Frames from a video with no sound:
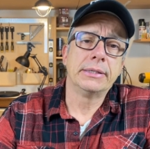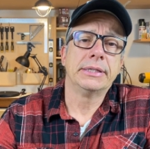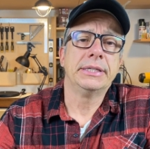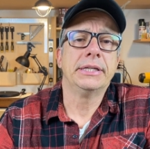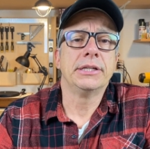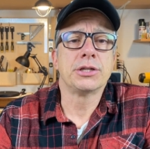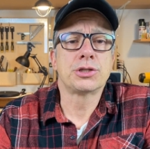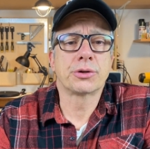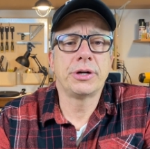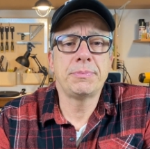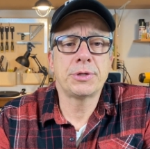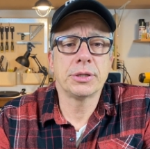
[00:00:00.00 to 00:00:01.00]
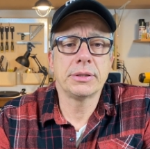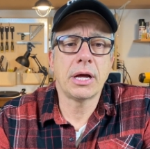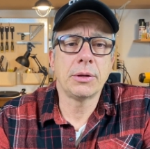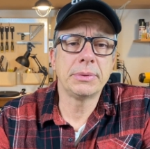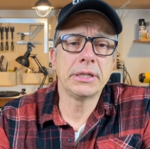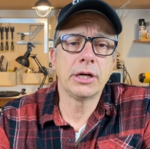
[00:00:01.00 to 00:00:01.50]
in the description
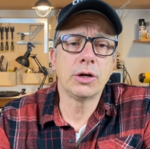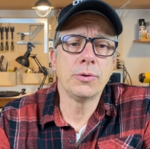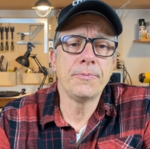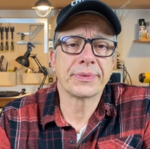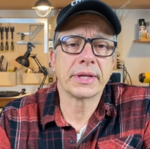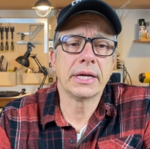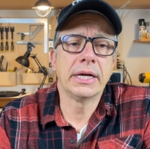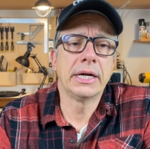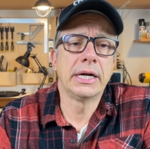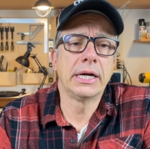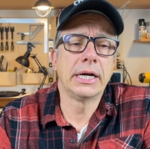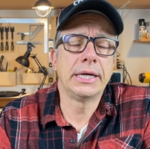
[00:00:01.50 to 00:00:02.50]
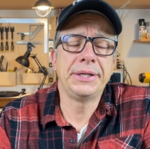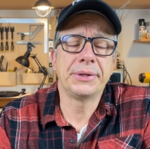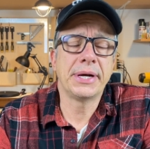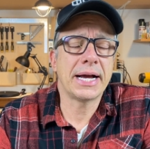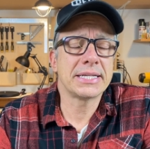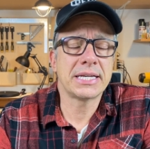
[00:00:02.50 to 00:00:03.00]
down below. Uh, you
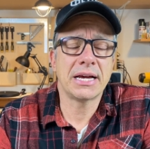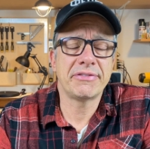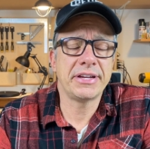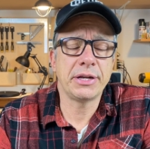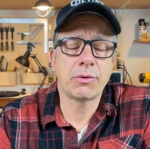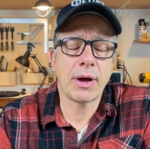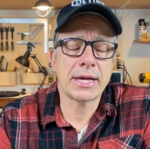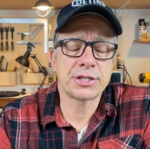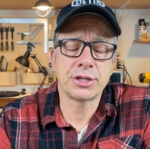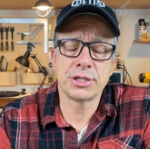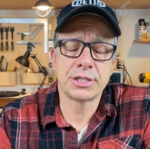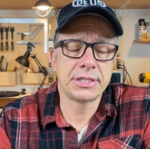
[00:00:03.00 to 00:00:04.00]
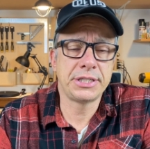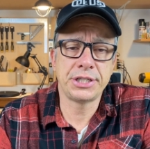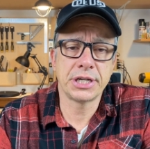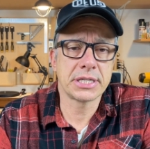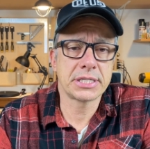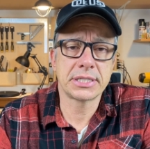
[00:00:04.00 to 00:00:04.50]
guys have any questions,
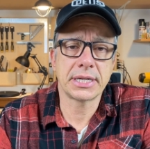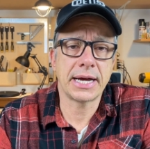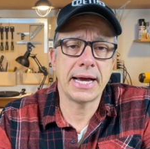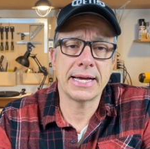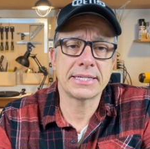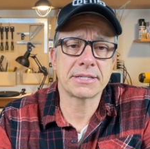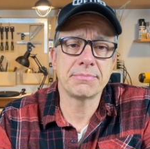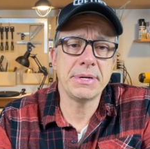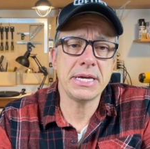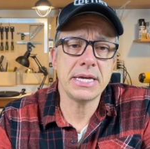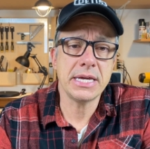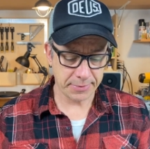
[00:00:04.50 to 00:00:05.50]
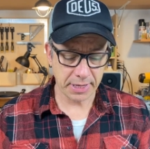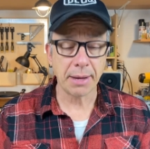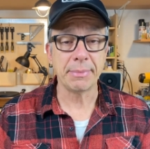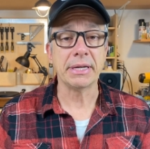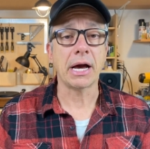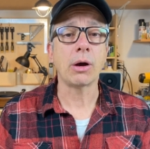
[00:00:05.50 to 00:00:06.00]
just ask me. I
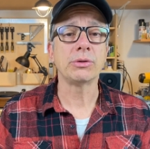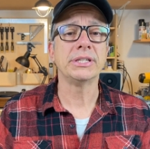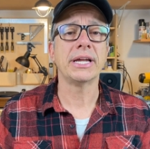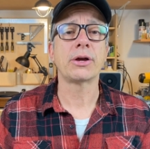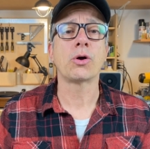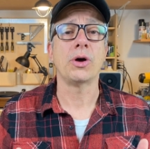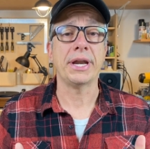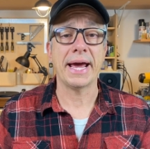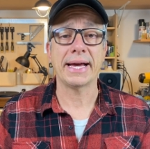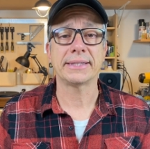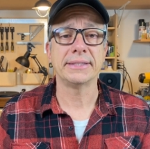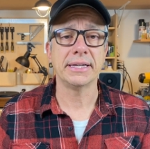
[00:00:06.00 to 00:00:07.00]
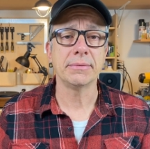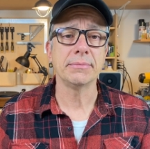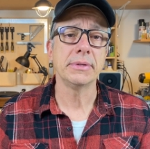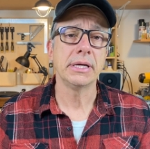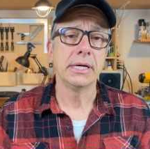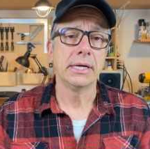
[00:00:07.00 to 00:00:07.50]
mean, how did I connect
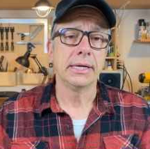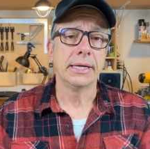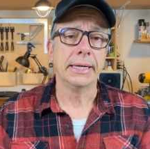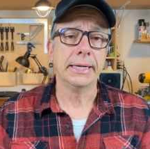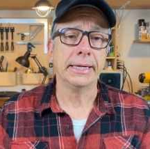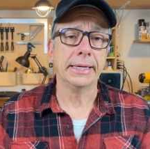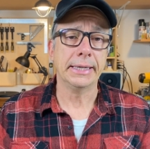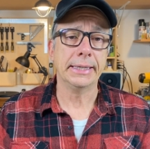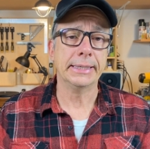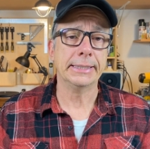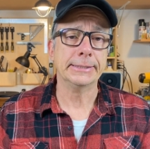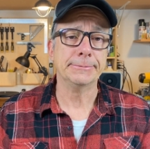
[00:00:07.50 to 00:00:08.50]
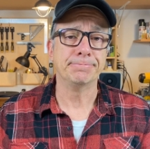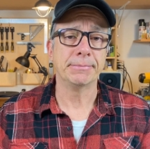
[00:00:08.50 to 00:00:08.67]
them? And